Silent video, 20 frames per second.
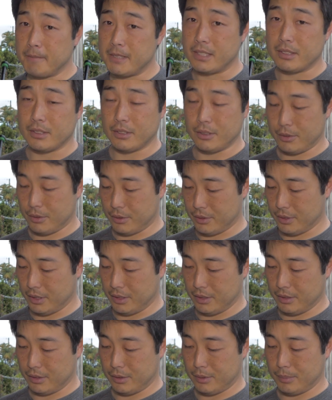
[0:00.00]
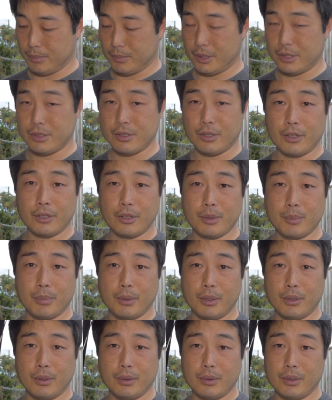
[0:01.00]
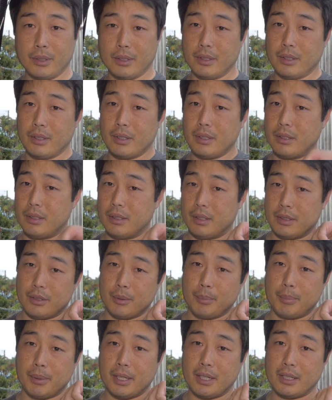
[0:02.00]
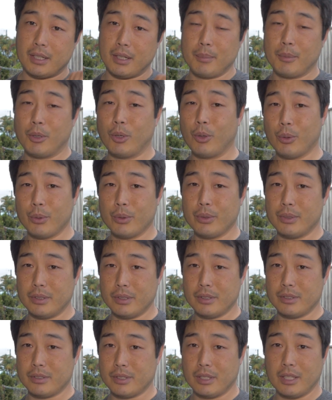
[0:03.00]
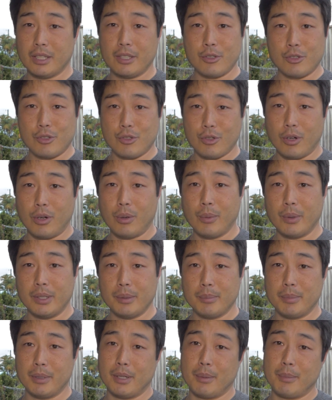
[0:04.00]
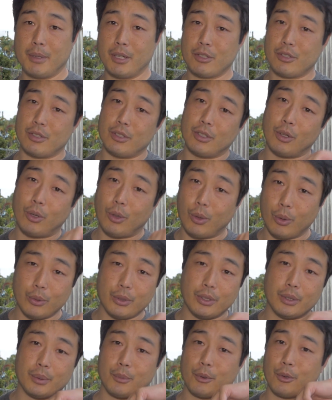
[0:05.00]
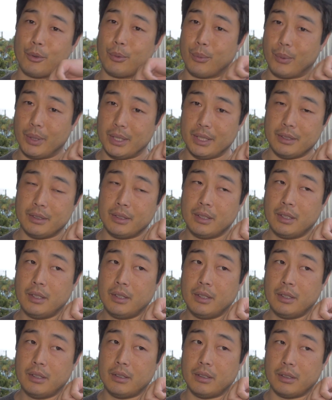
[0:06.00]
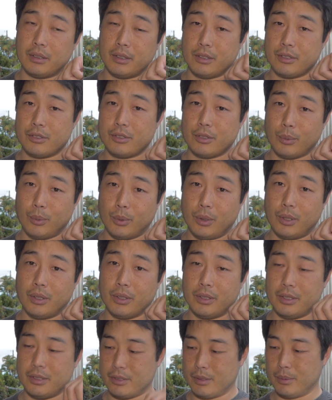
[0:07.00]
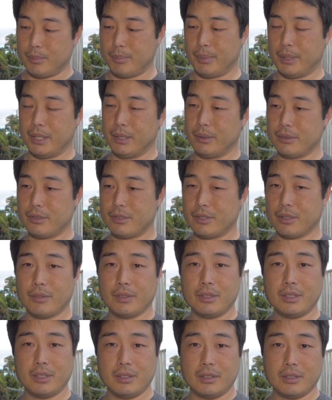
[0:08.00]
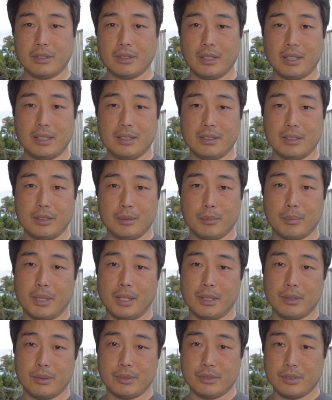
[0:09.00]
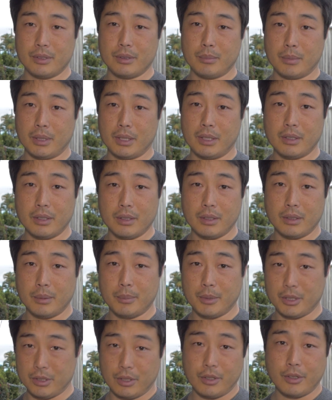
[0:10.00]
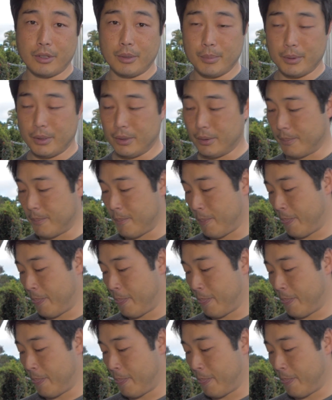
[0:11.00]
another thing is my target bow at the back, it's a lighter draw weight, but I'm actually holding more weight against the wall. It's about 17 to 18 pounds on my target bow,